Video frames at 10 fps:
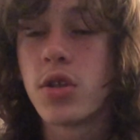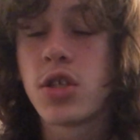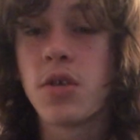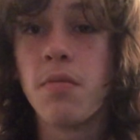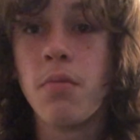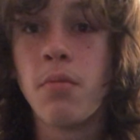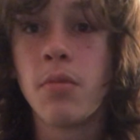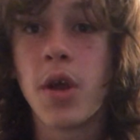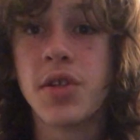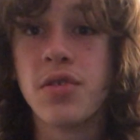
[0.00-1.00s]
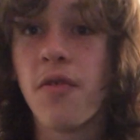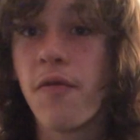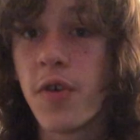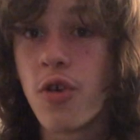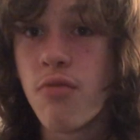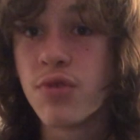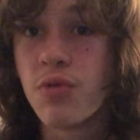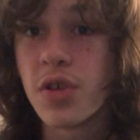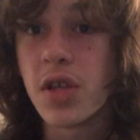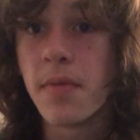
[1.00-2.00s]
some Godzilla films
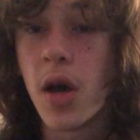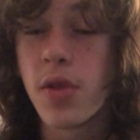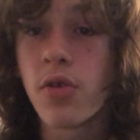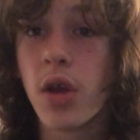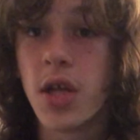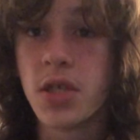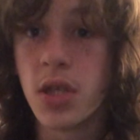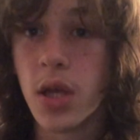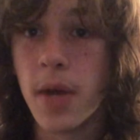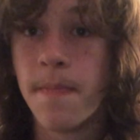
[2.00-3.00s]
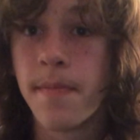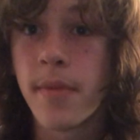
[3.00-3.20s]
with some other Godzilla.